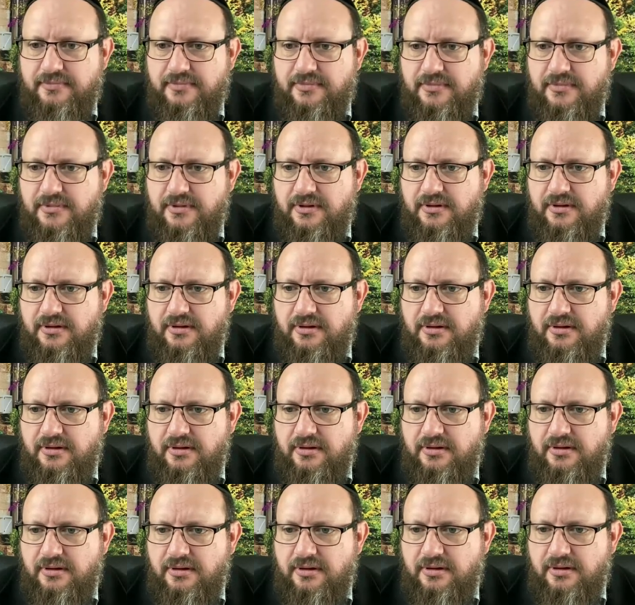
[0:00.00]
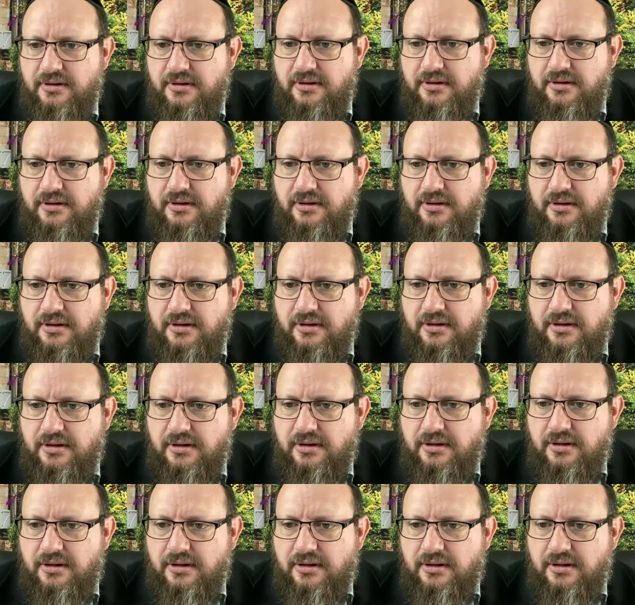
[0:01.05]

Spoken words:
(silence)